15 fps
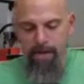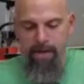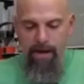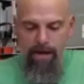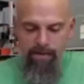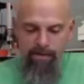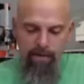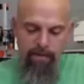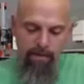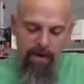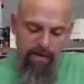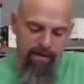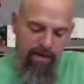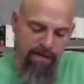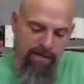Uh, so I do
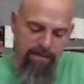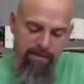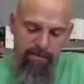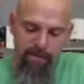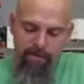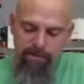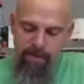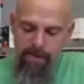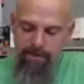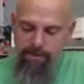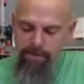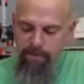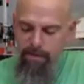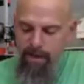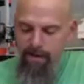have a list of other changes
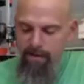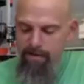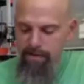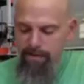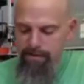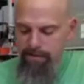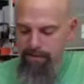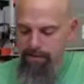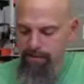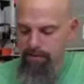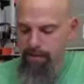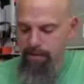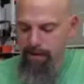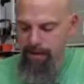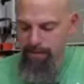to make on this, and just
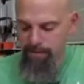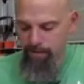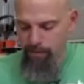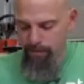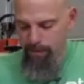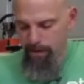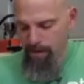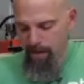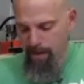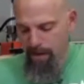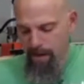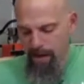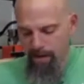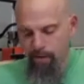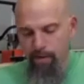be patient with me.
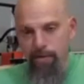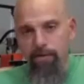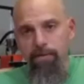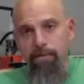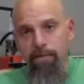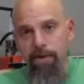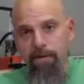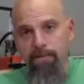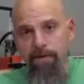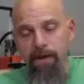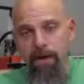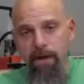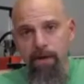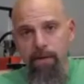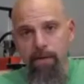I don't want to do the build
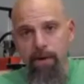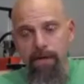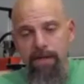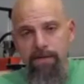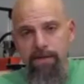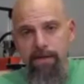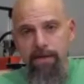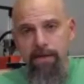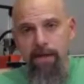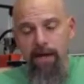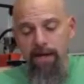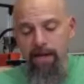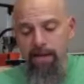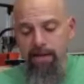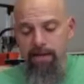video until I
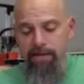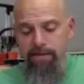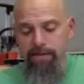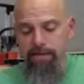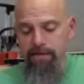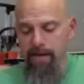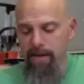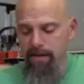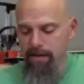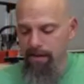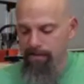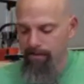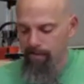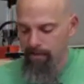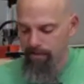get this design done.
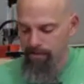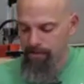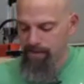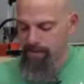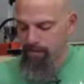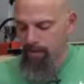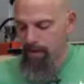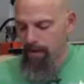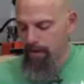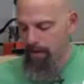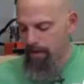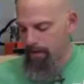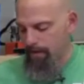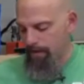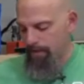So it's this week.
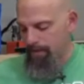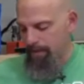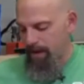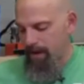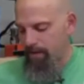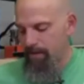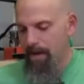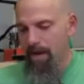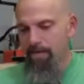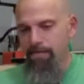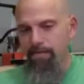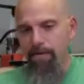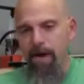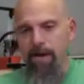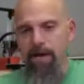I only have
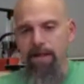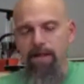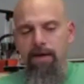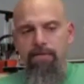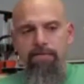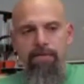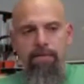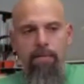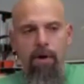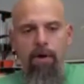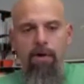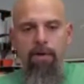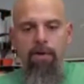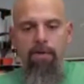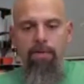Friday left
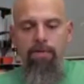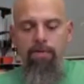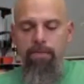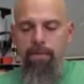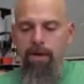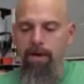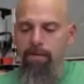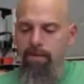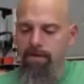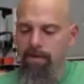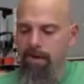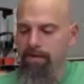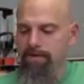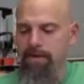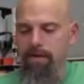tomorrow uh, with
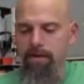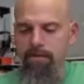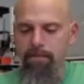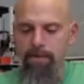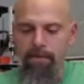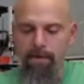Dave's help.